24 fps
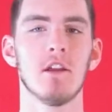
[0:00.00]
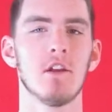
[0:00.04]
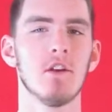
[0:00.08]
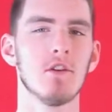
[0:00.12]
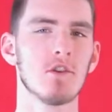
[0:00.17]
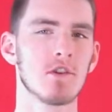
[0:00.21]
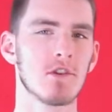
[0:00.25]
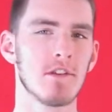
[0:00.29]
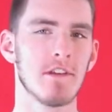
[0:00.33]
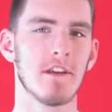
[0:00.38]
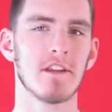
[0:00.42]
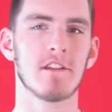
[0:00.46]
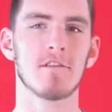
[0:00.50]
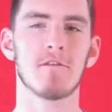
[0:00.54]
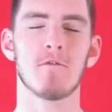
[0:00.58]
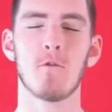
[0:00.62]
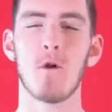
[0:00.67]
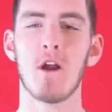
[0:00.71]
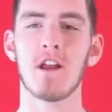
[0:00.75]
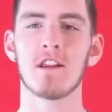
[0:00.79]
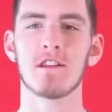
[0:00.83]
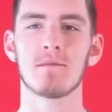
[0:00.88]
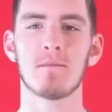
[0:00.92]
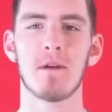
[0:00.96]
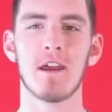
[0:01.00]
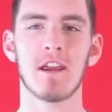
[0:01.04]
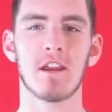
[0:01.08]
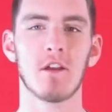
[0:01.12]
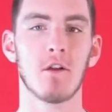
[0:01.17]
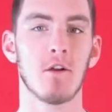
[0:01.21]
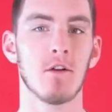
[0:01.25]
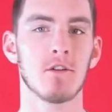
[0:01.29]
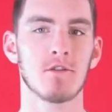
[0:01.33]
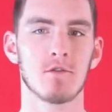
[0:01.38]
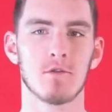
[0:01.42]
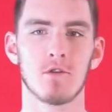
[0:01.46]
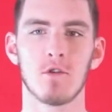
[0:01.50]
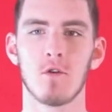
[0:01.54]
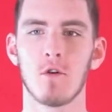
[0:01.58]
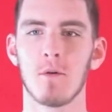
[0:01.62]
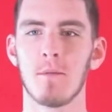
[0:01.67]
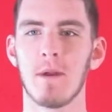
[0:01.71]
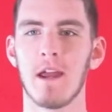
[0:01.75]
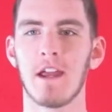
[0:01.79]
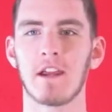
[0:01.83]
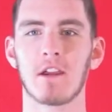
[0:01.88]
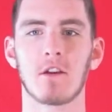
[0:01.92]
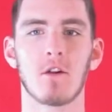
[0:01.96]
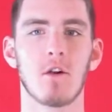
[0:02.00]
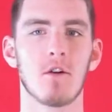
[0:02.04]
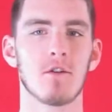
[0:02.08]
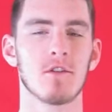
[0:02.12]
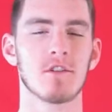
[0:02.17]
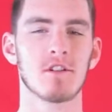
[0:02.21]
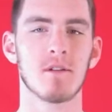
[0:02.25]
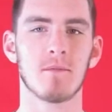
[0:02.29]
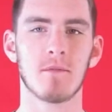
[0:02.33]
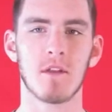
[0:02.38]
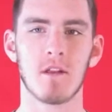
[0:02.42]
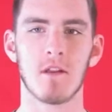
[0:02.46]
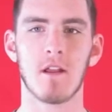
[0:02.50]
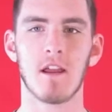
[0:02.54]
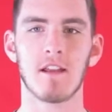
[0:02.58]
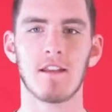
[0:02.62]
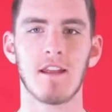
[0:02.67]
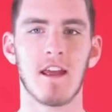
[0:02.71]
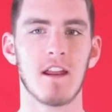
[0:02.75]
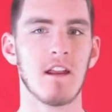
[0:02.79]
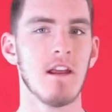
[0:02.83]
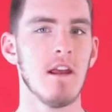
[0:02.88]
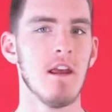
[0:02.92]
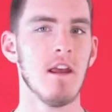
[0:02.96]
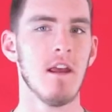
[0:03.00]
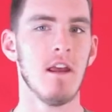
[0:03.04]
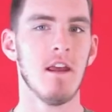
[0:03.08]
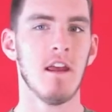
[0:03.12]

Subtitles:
Usually that's friends' backyards or your backyard or something like that.